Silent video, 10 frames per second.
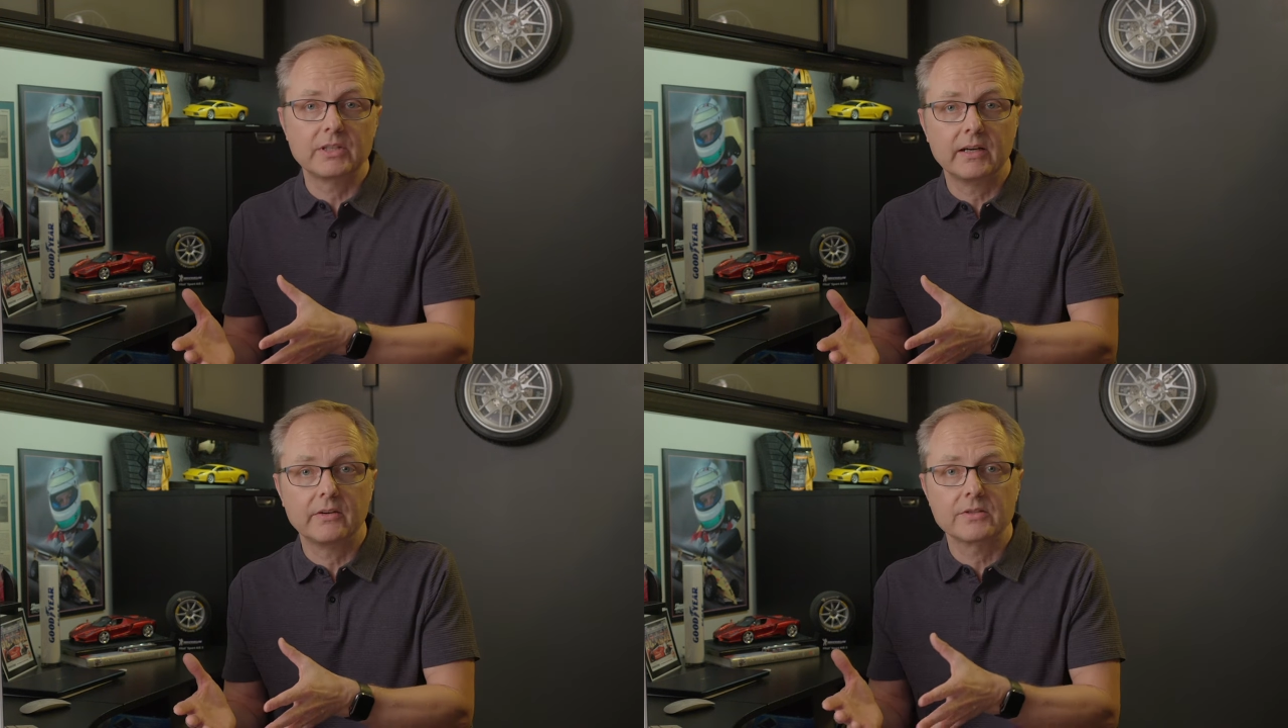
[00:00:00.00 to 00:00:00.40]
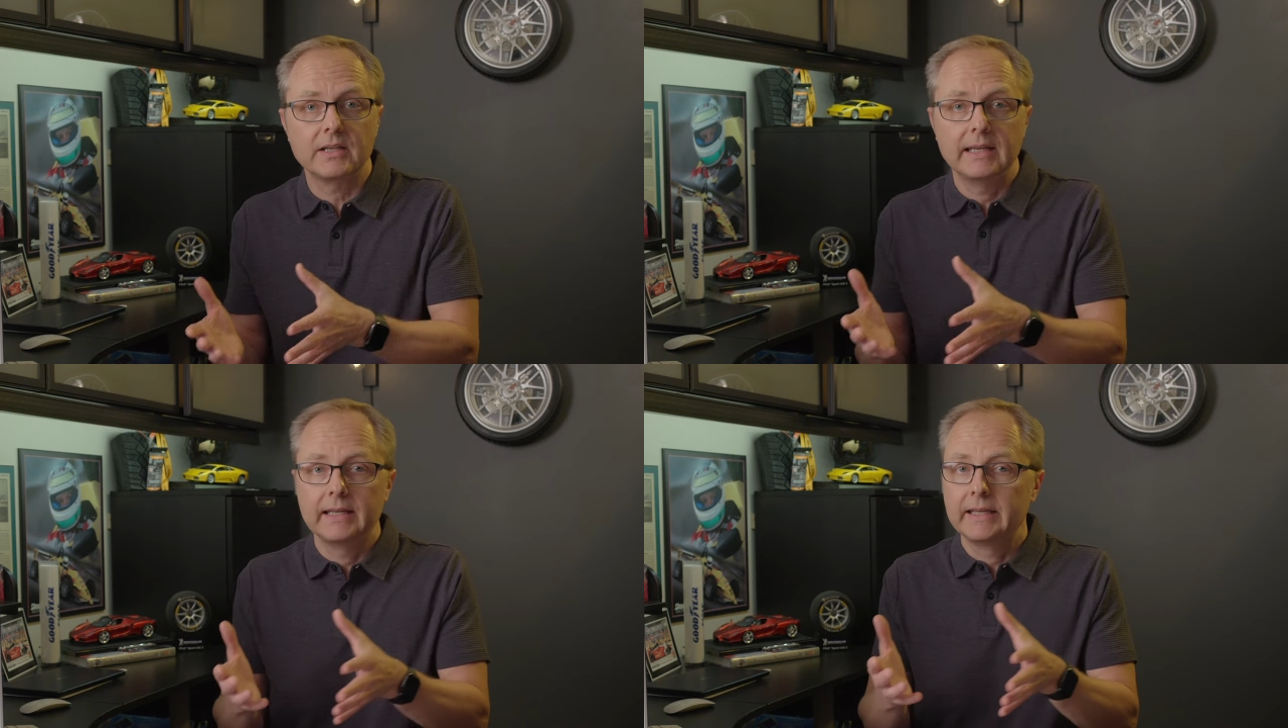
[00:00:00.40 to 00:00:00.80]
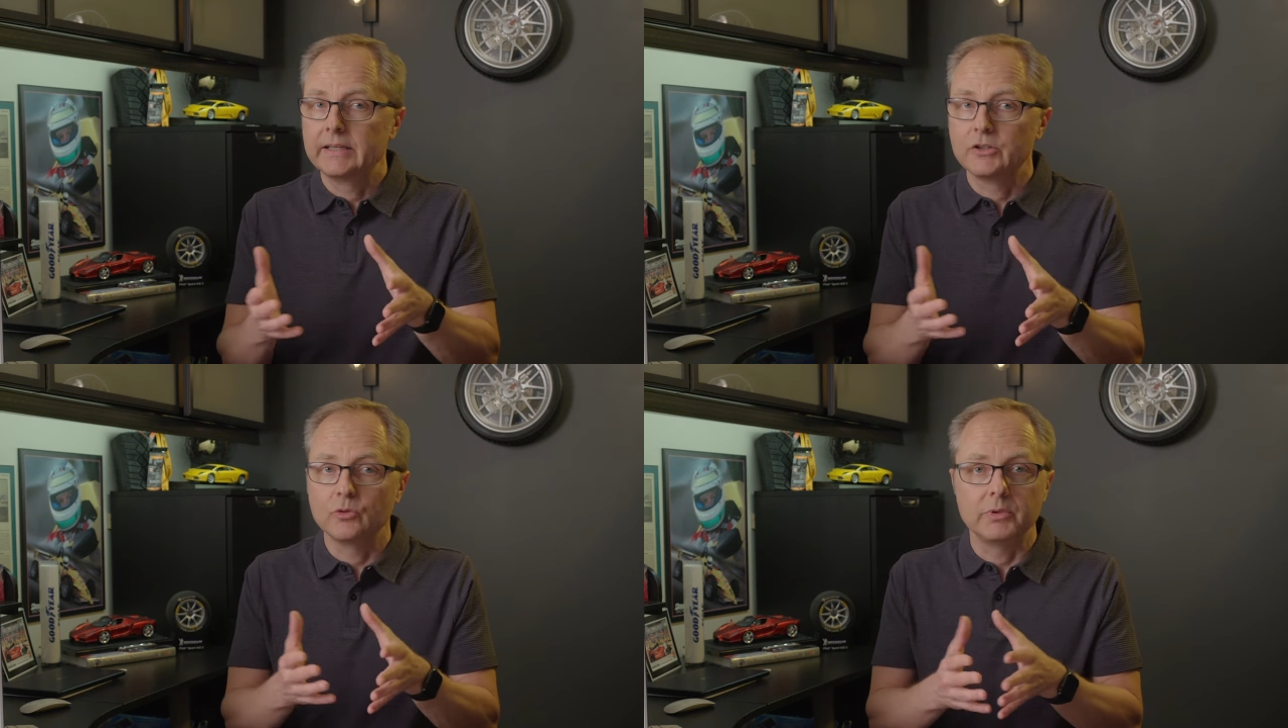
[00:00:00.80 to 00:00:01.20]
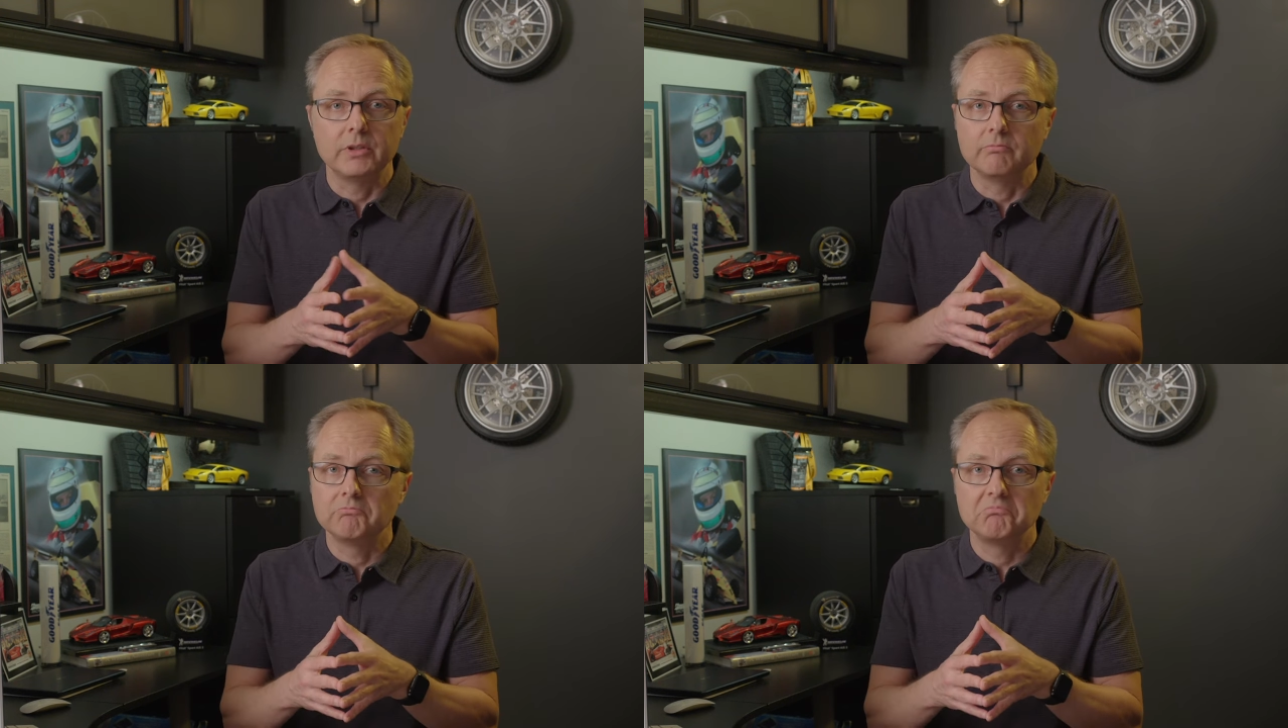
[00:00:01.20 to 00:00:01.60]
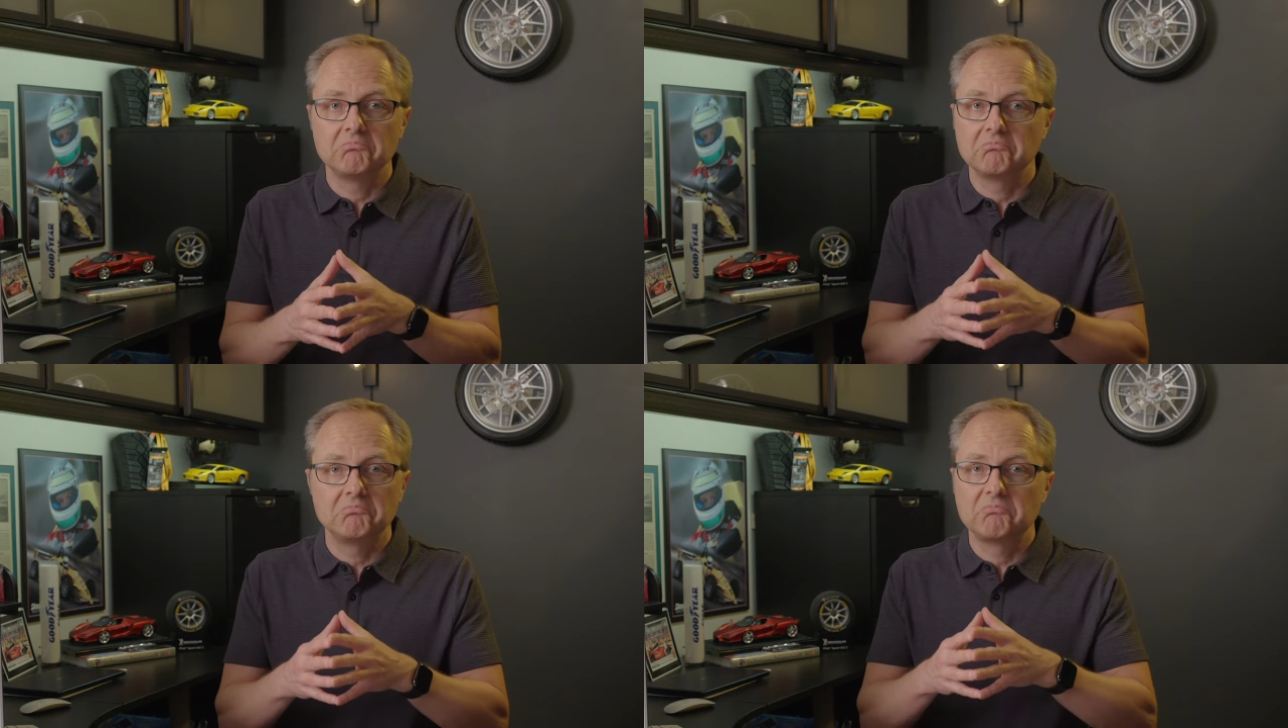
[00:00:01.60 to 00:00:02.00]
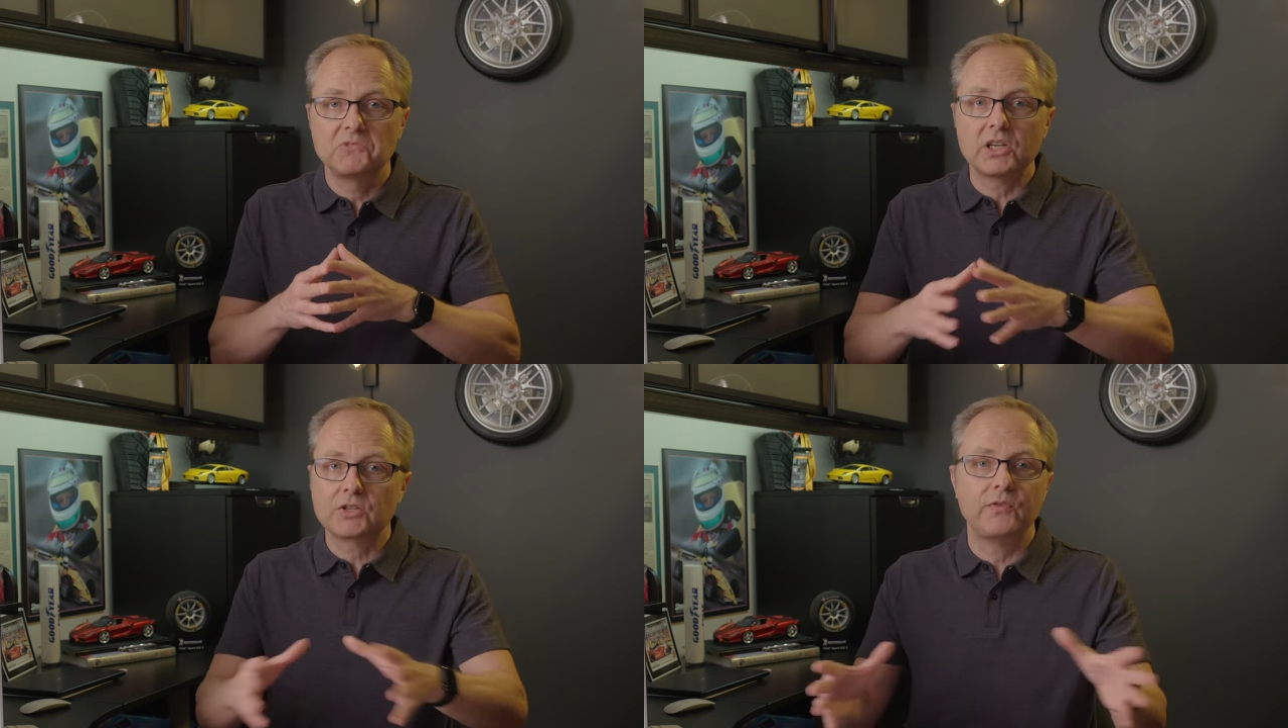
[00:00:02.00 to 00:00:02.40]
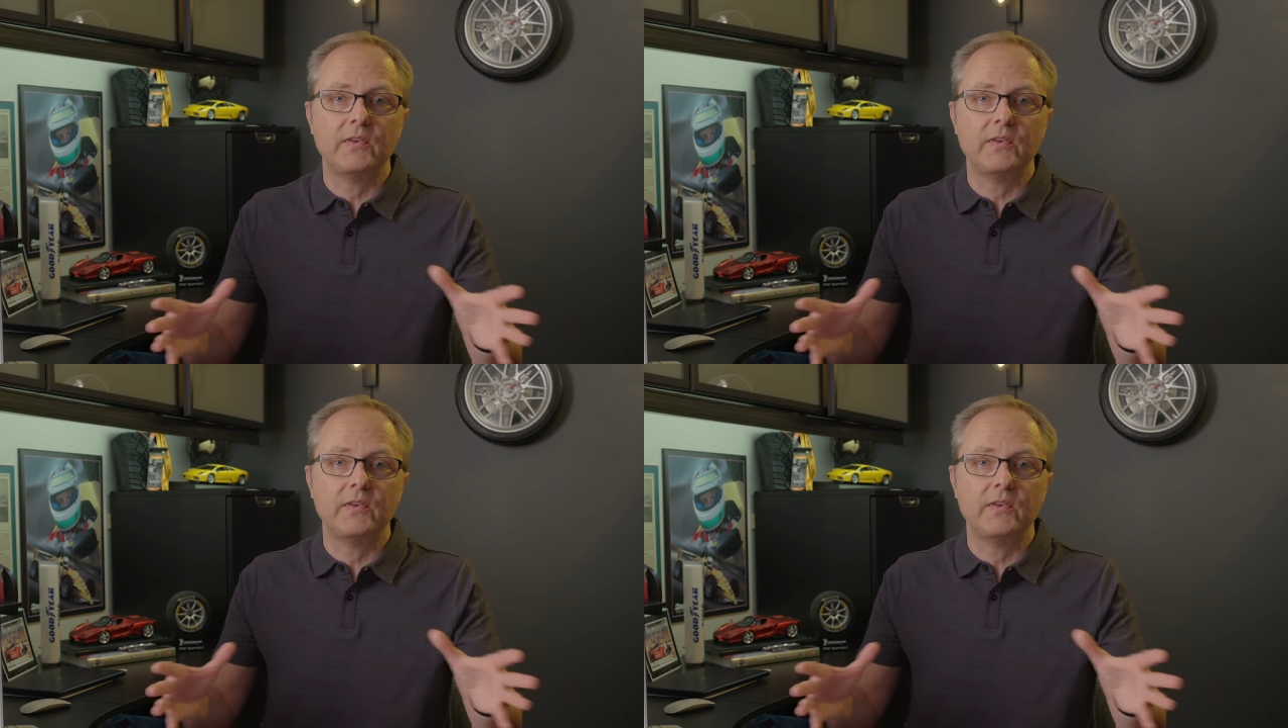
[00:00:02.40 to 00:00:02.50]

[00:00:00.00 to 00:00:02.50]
tires and you'll be just